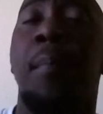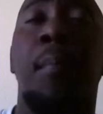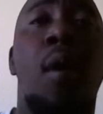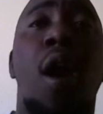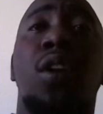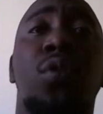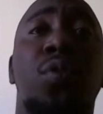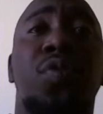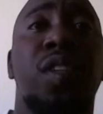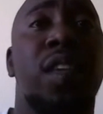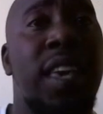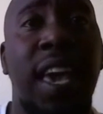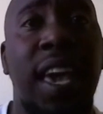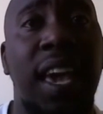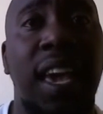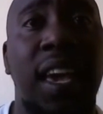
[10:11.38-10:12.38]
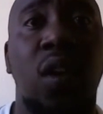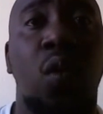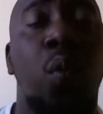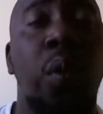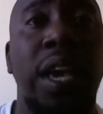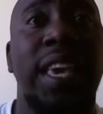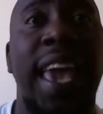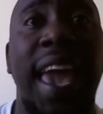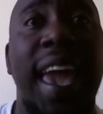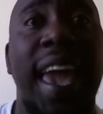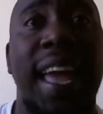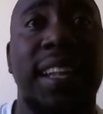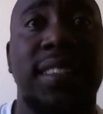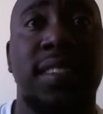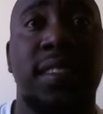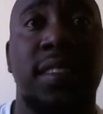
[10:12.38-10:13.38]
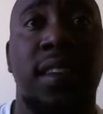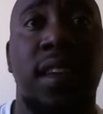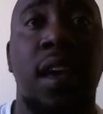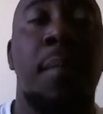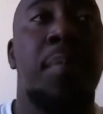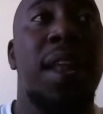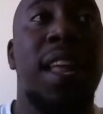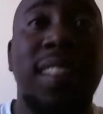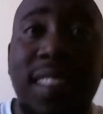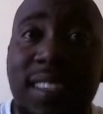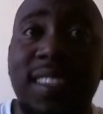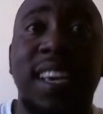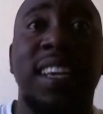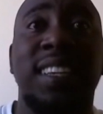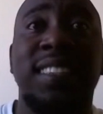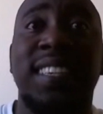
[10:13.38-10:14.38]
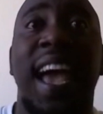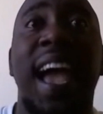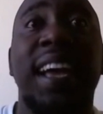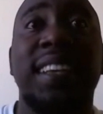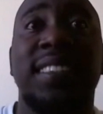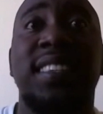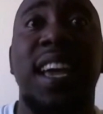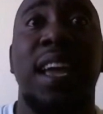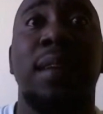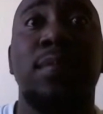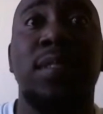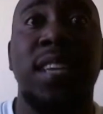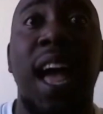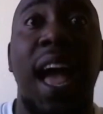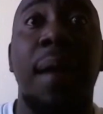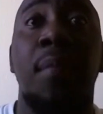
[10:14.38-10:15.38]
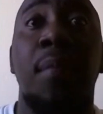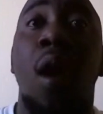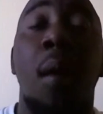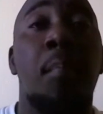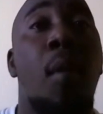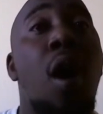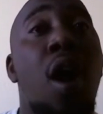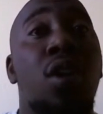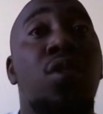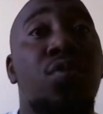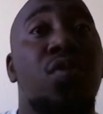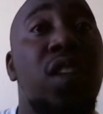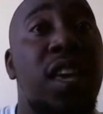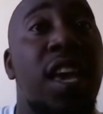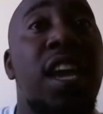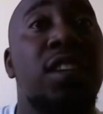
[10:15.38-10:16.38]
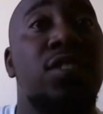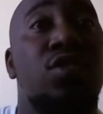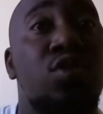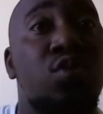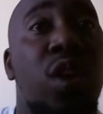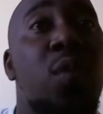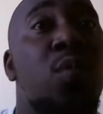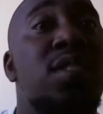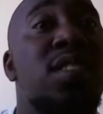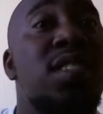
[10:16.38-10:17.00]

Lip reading: Martin Luther King. We can't. But at the exact same time, Martin Luther King's dream